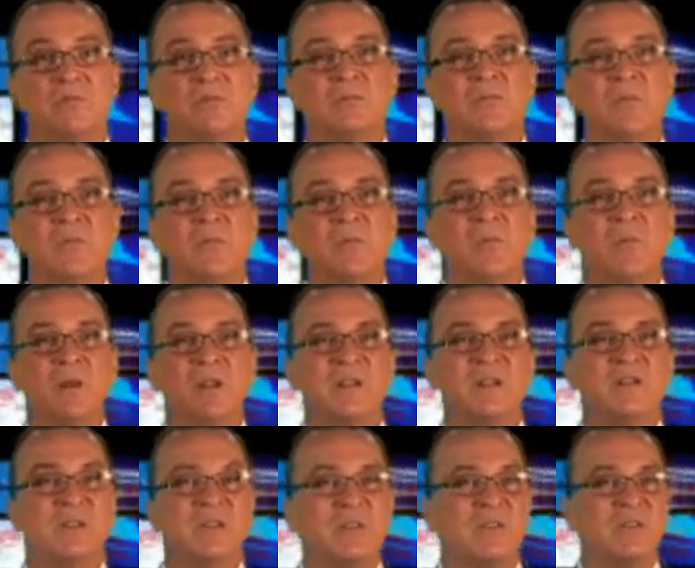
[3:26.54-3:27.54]
really
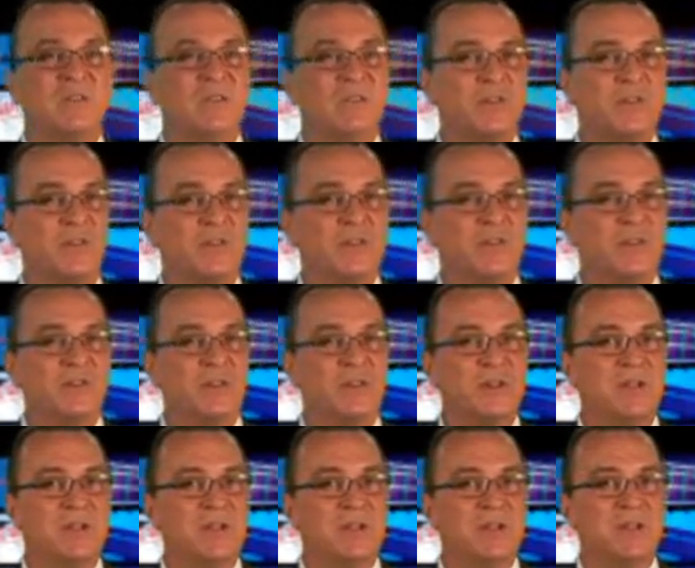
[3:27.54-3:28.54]
want to go further,
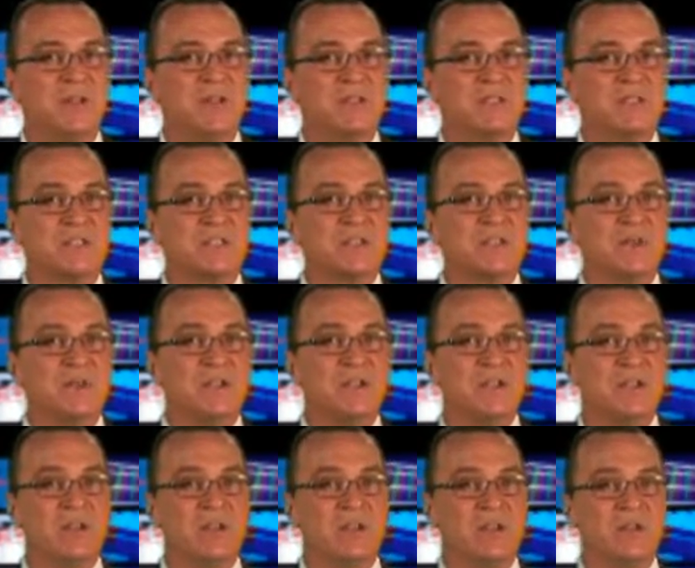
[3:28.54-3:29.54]
because if we
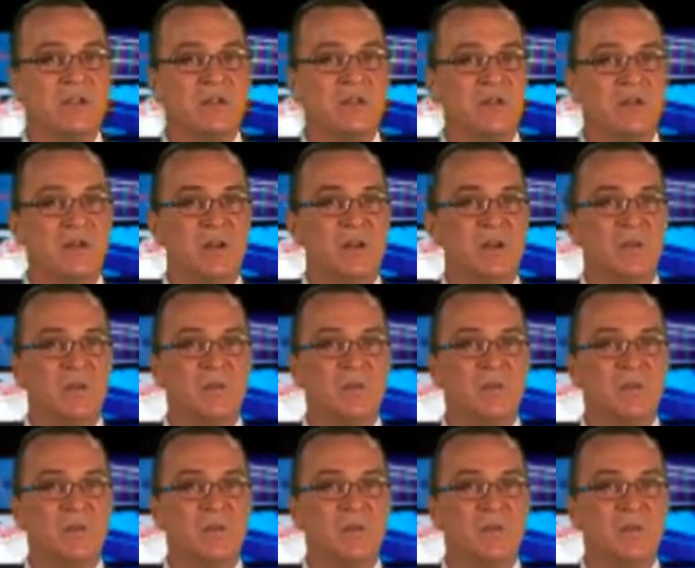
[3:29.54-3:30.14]
do,